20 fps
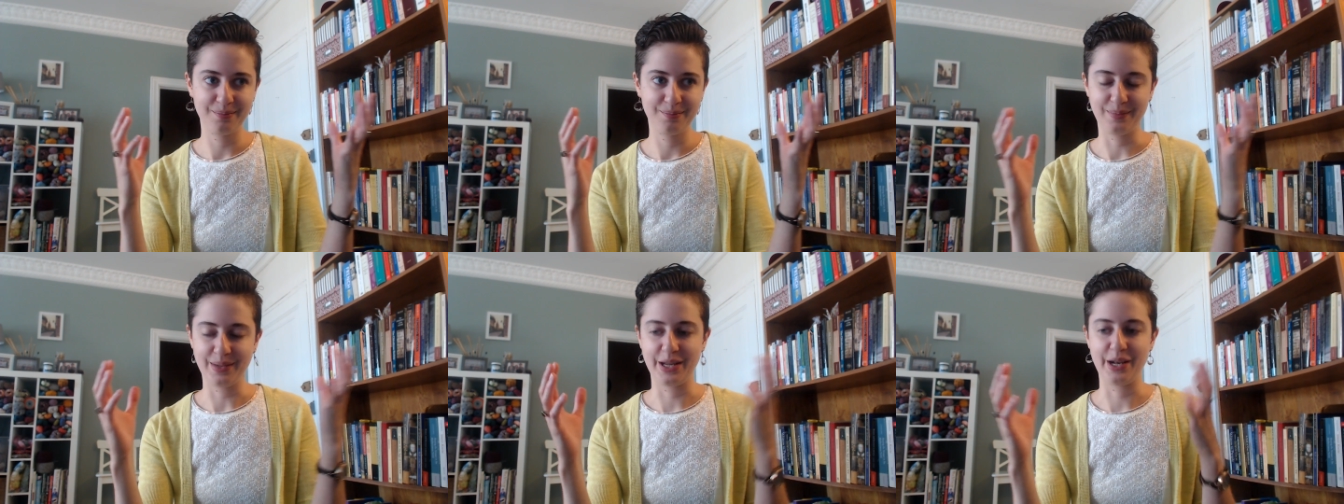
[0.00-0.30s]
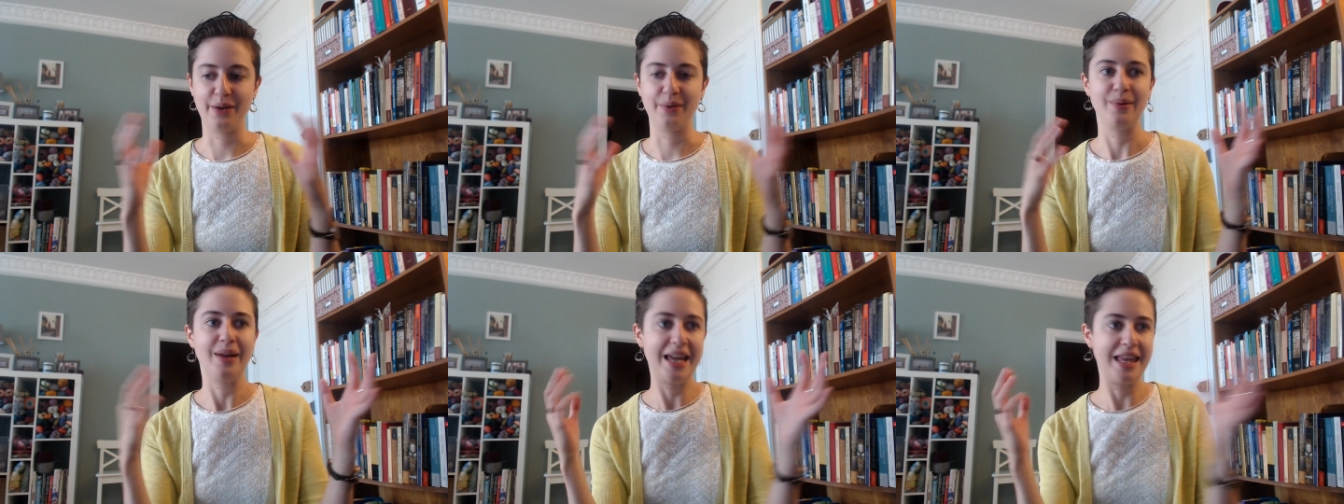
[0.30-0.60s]
you
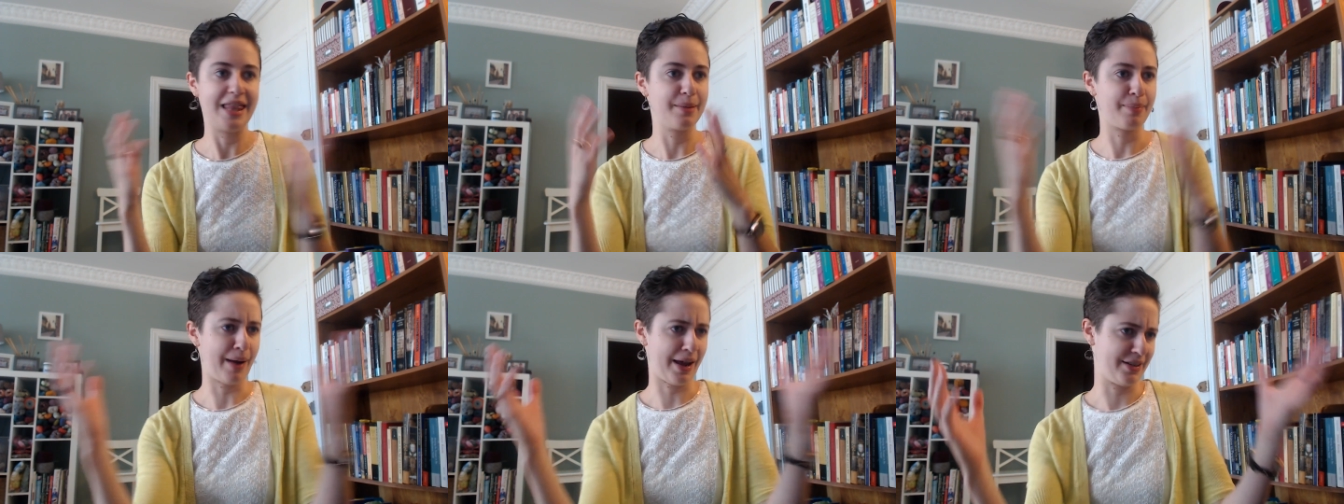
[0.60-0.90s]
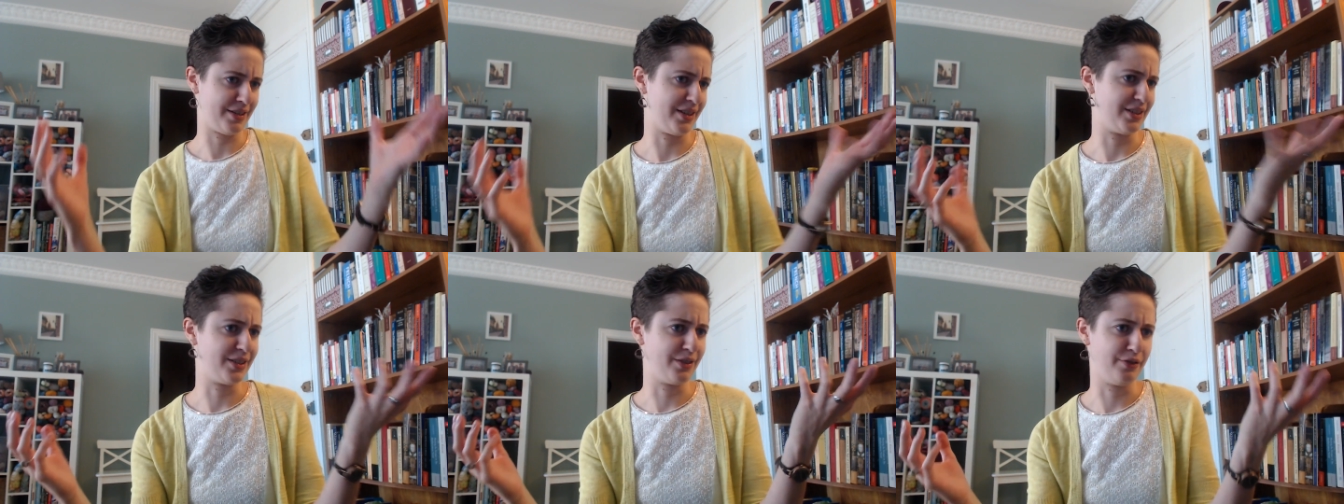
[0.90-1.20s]
know, in the
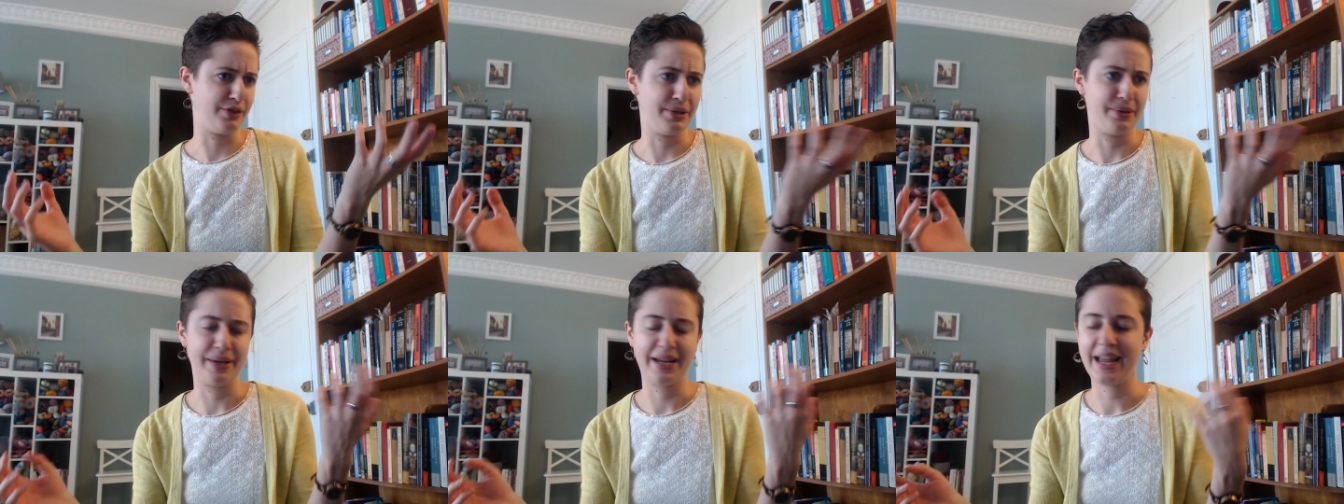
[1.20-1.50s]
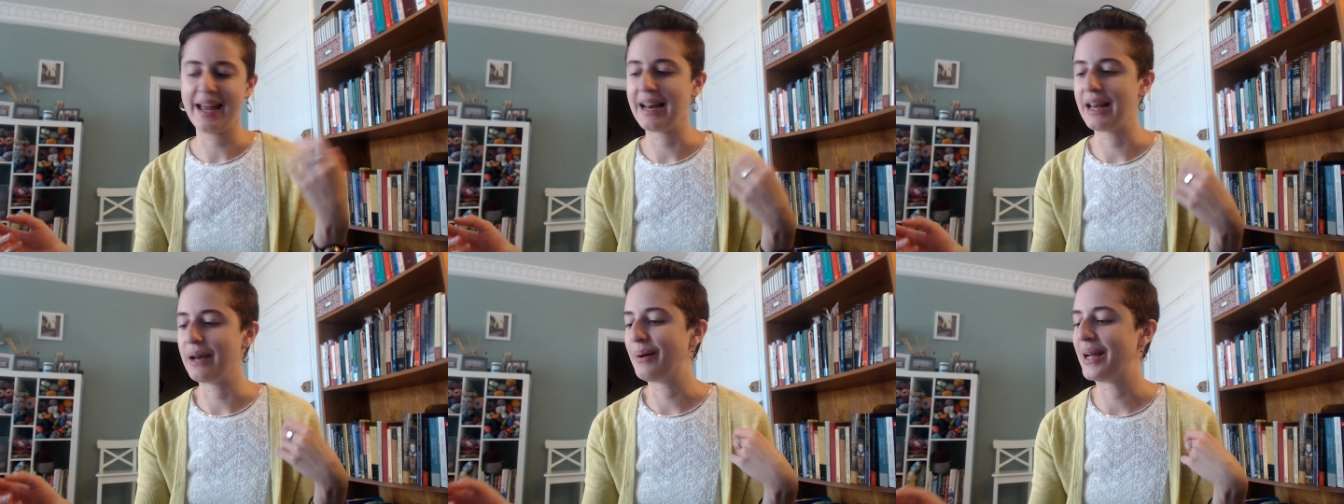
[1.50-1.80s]
process of doing
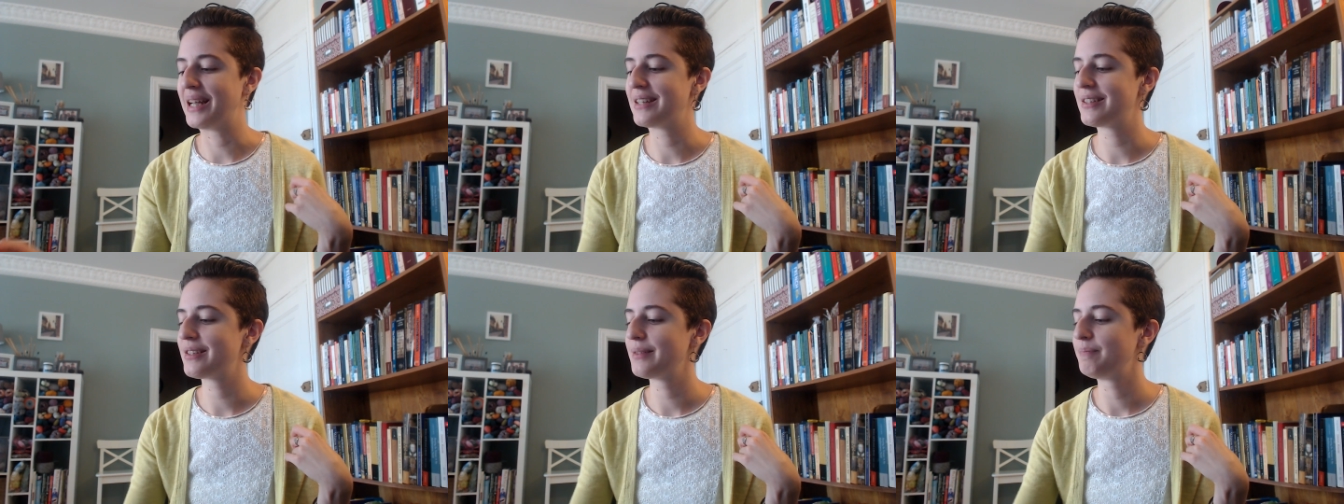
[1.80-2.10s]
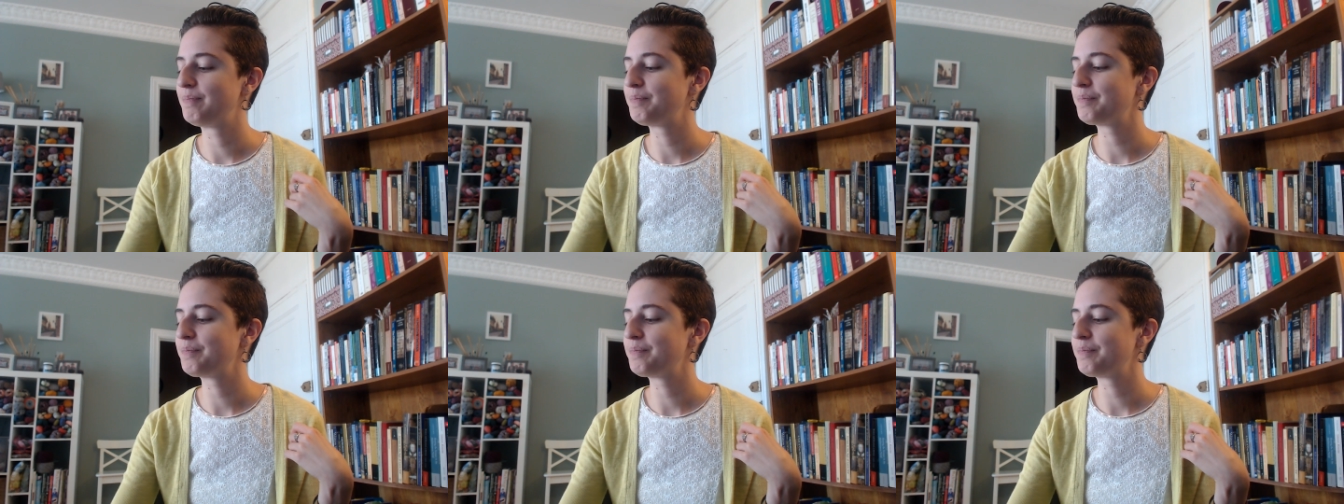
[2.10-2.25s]
anyways.